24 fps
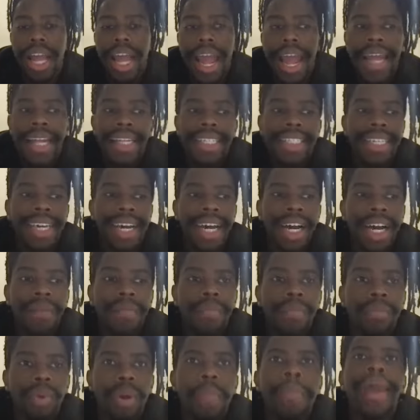And
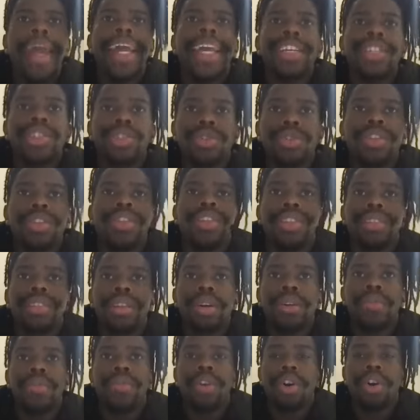we're making sure that there's a
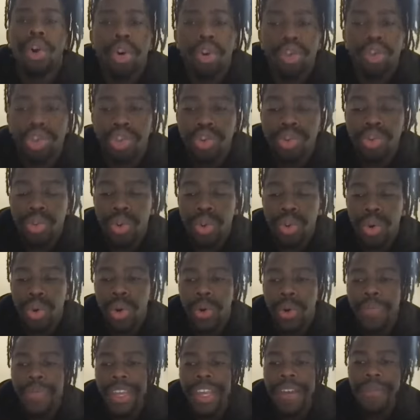lot of
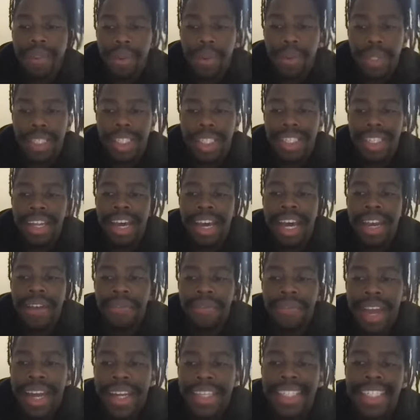cultural influences and
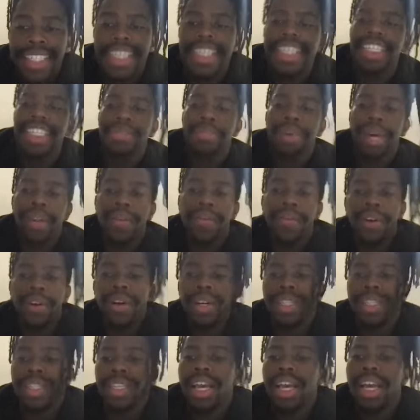artifacts in this
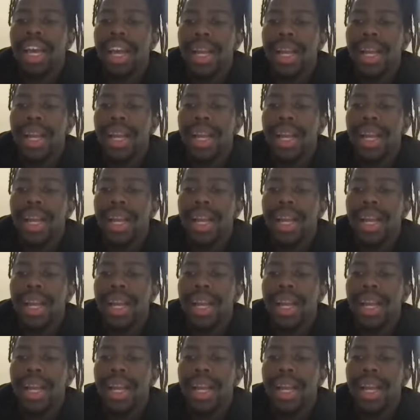metaverse